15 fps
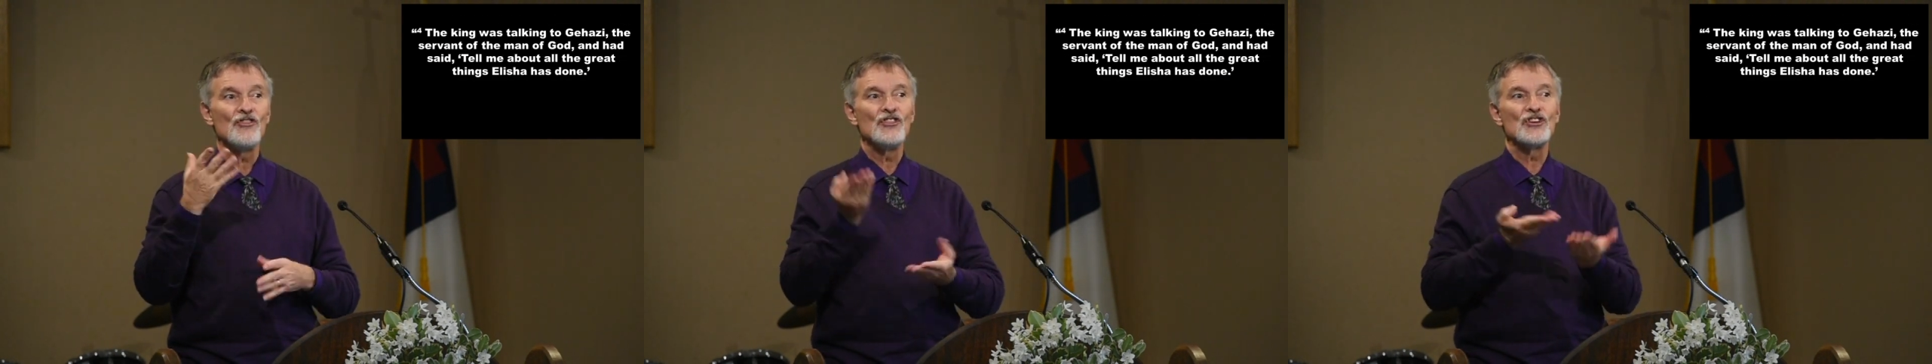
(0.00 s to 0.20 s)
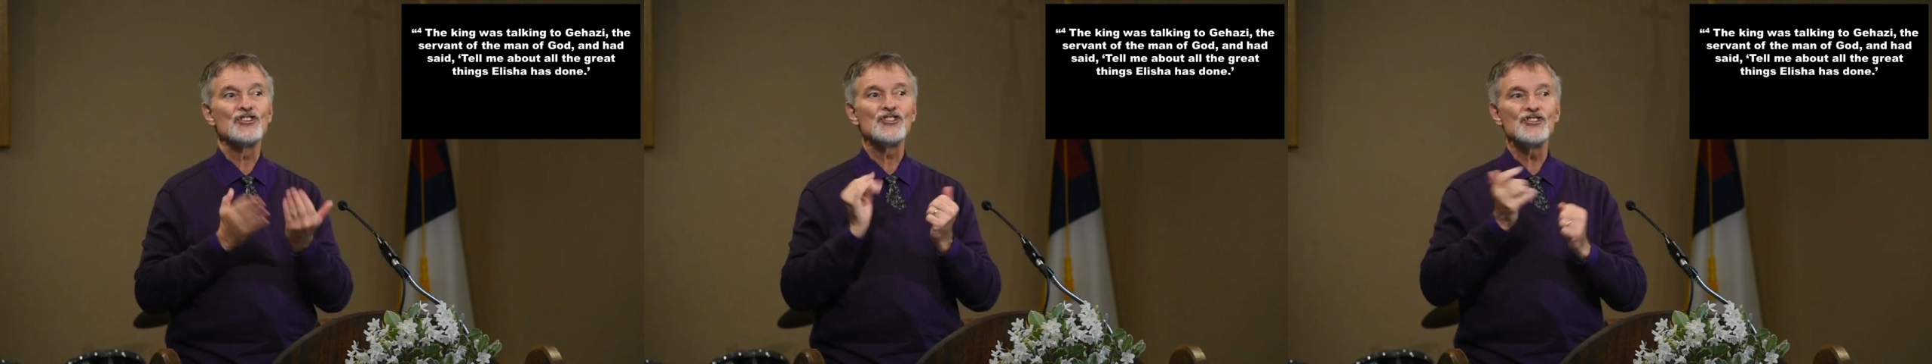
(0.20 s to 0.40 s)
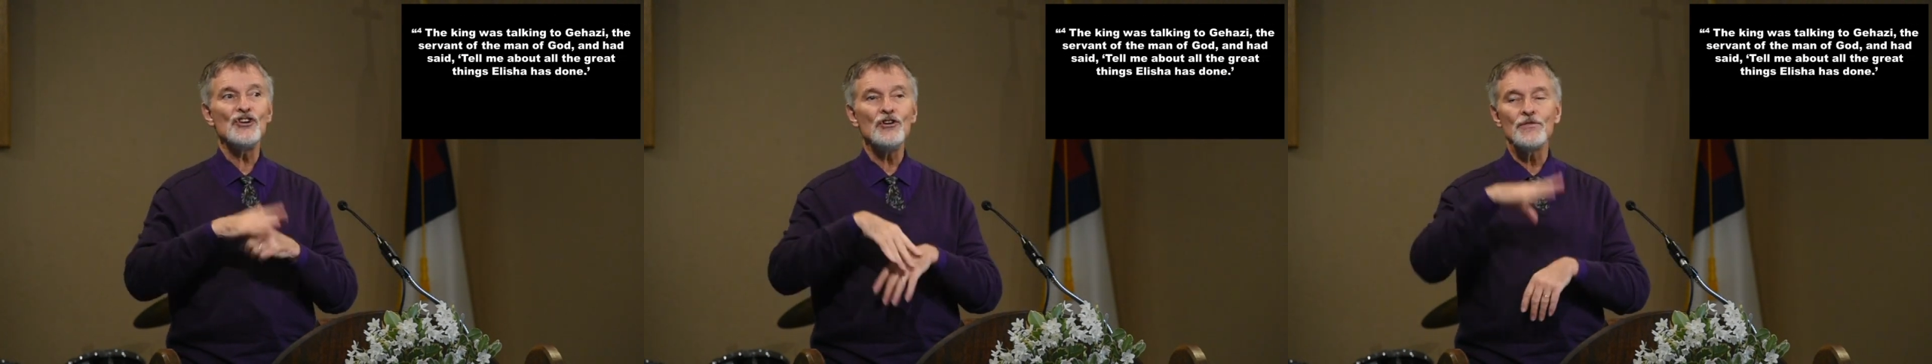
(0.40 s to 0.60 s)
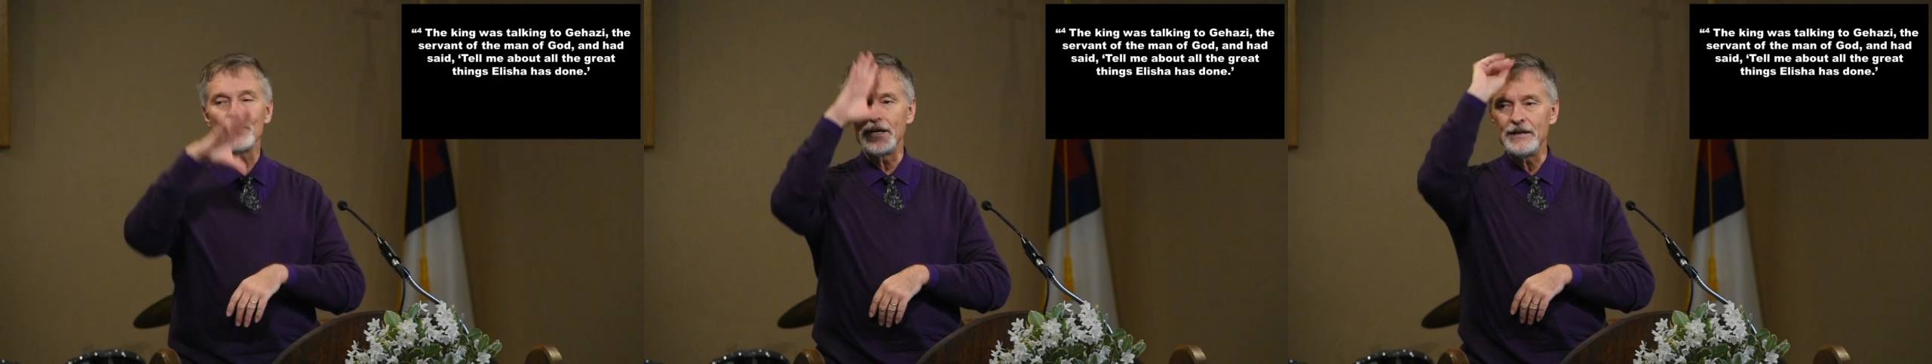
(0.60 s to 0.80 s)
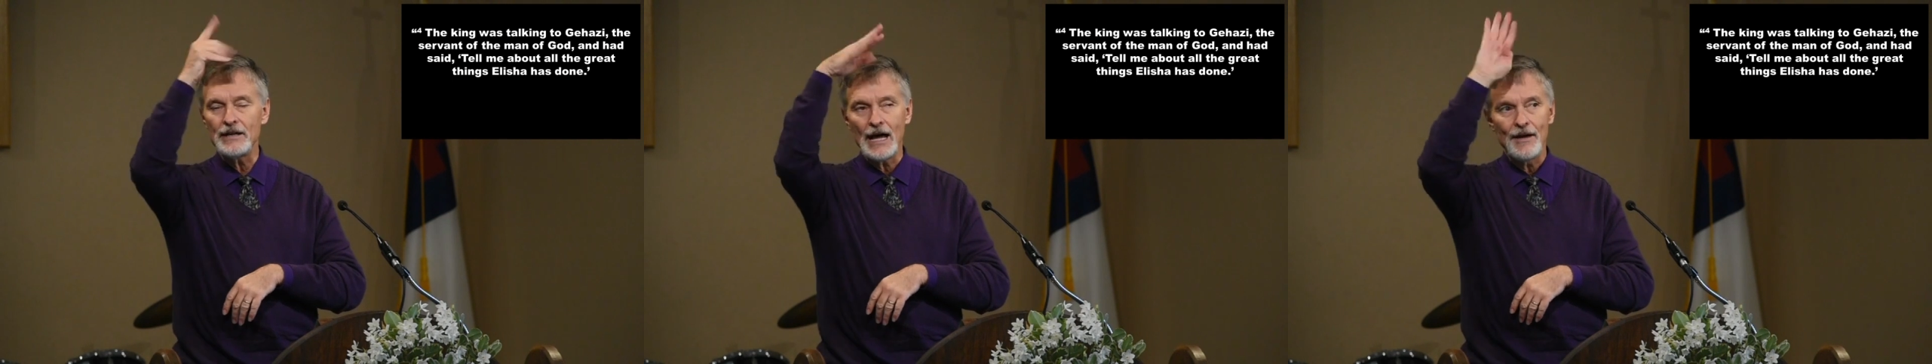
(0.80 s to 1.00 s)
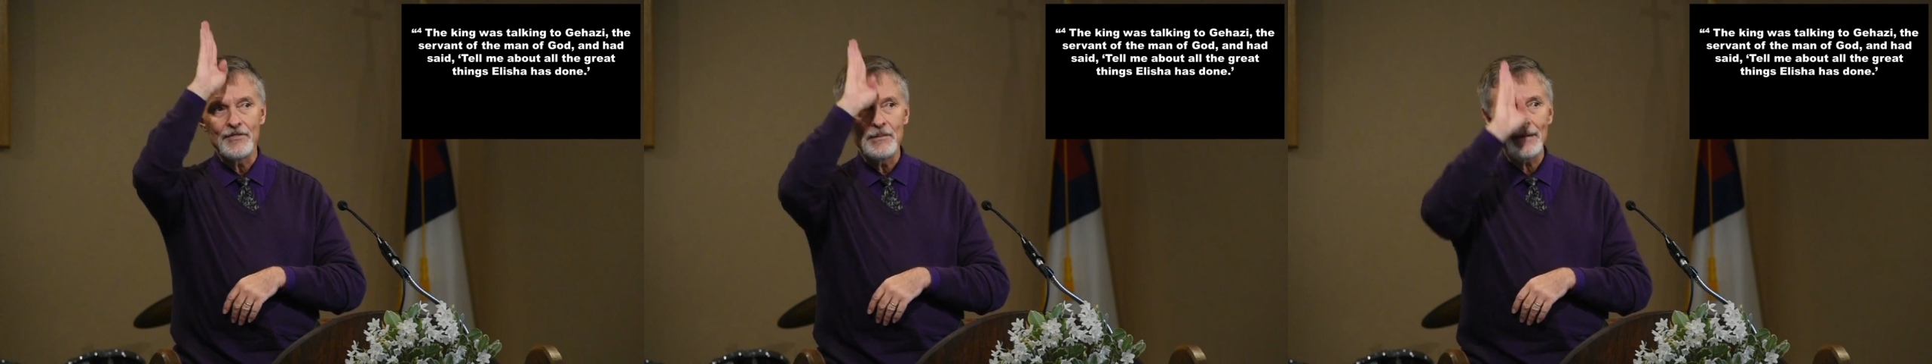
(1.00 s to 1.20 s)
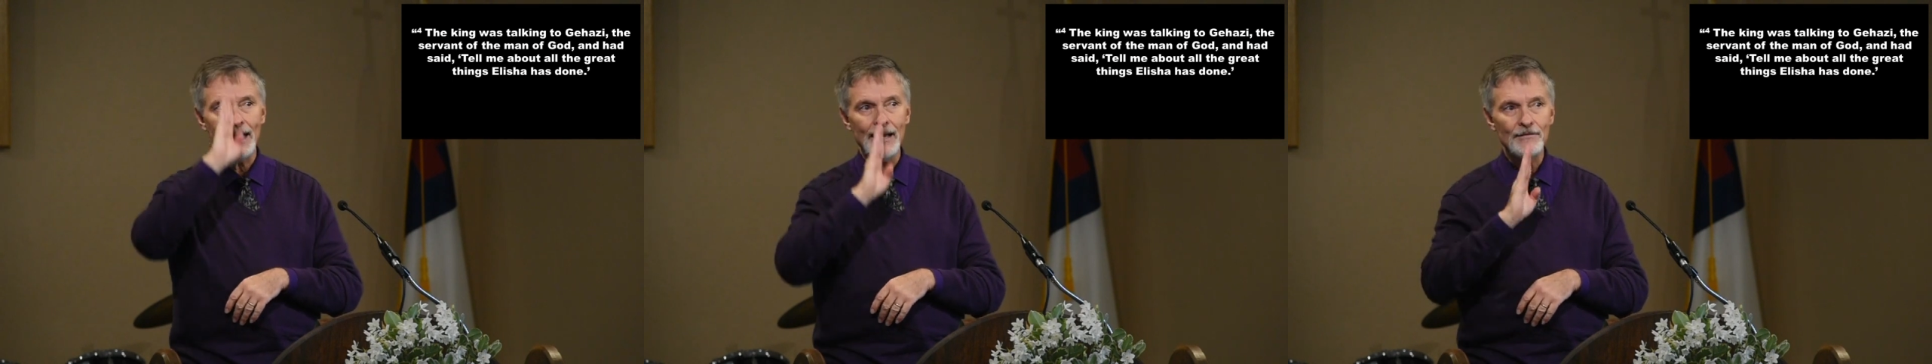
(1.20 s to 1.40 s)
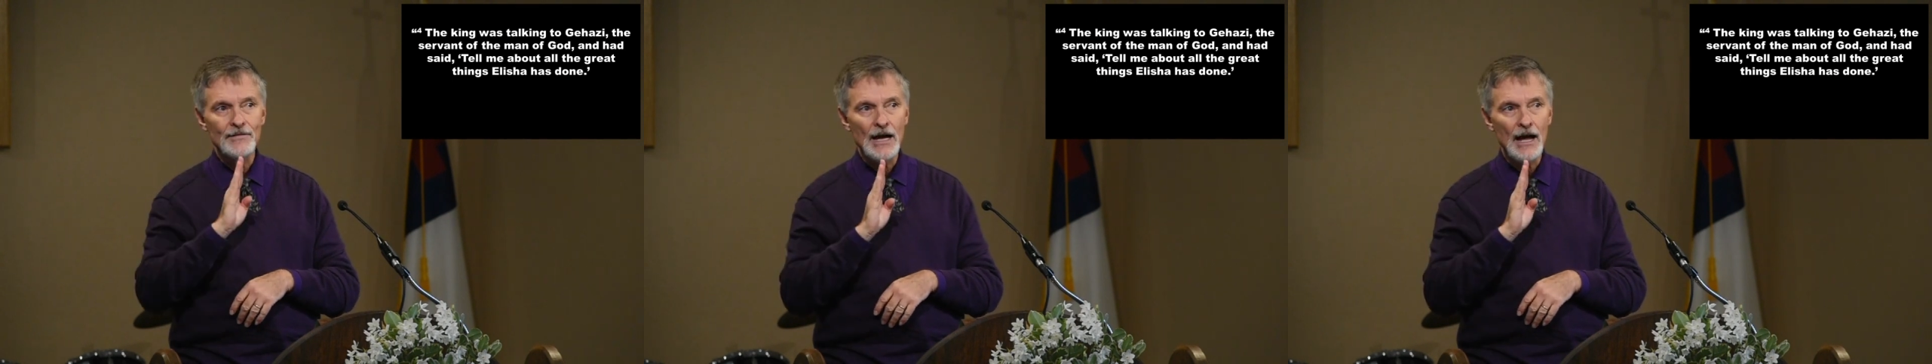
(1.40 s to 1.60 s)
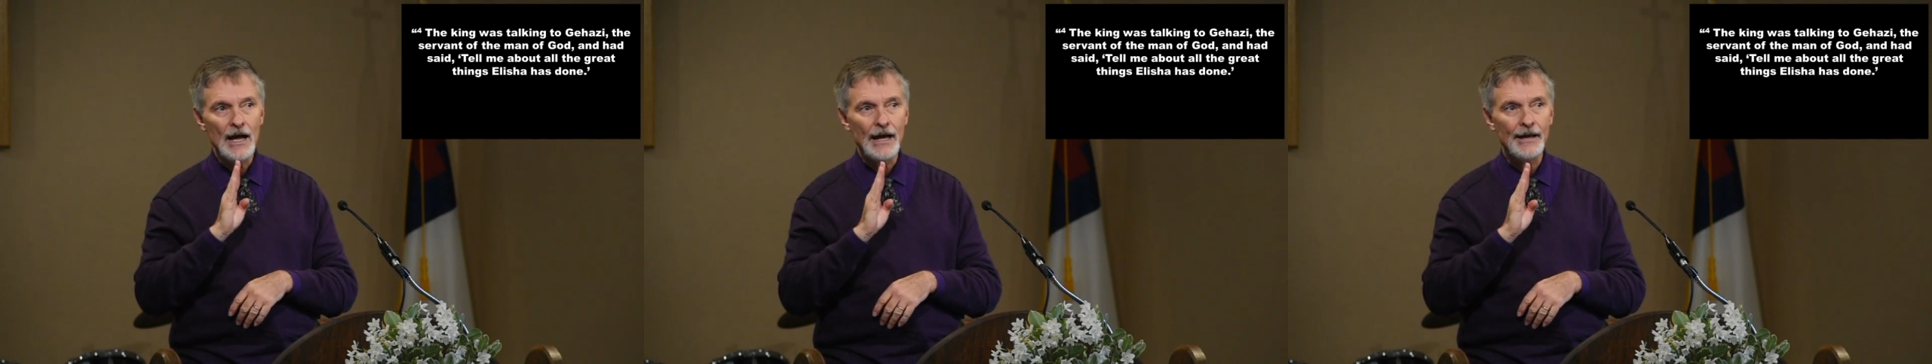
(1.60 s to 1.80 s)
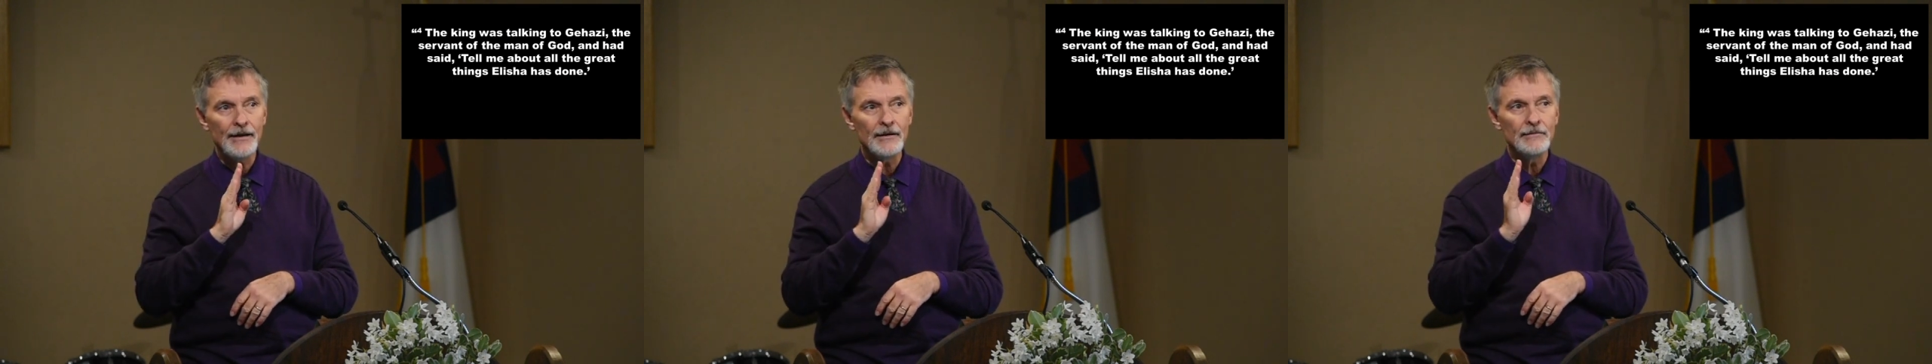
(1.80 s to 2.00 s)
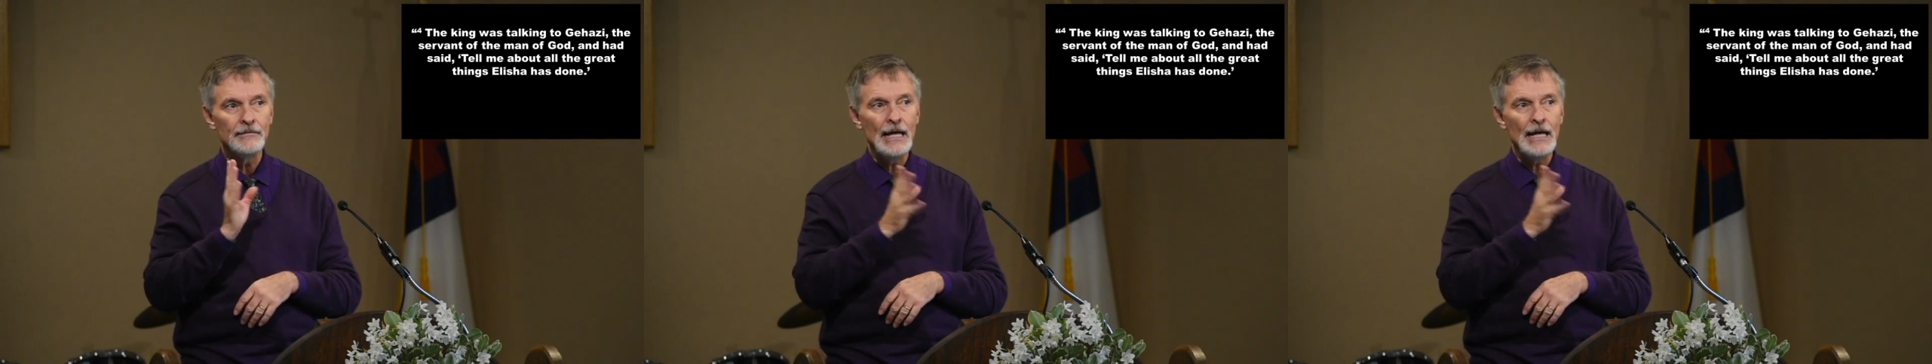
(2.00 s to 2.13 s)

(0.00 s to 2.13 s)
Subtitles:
the servant of the man of God,